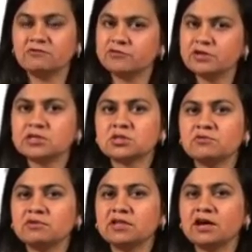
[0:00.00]

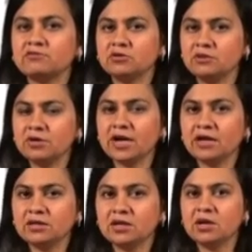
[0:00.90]
first we will have to look
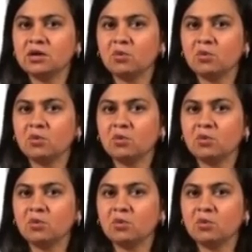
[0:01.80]
at